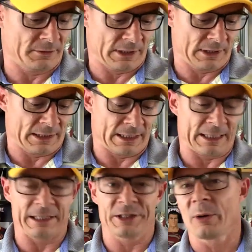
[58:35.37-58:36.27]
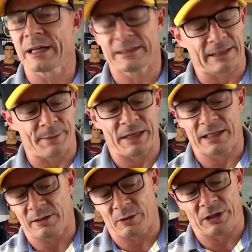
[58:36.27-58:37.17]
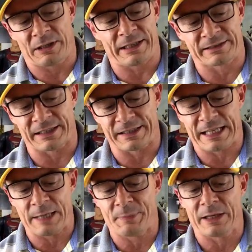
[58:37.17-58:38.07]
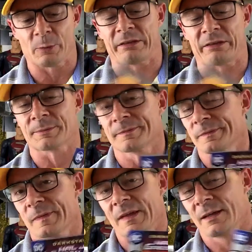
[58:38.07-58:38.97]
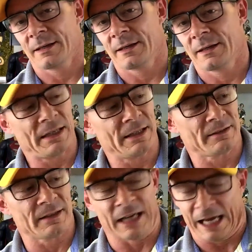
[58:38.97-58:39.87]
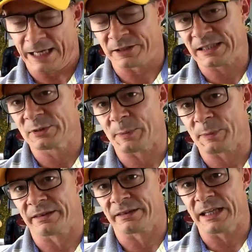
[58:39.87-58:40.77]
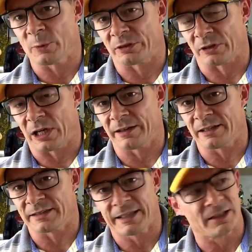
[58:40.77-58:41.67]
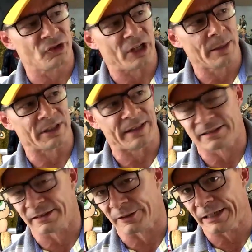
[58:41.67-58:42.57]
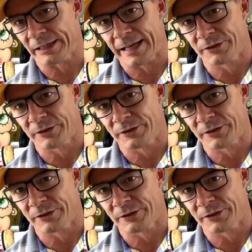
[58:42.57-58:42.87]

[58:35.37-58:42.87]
You know what? I mean, it's in keeping with, there seems to be a theme with a lot of these hidden gems, and that's the Green Lantern.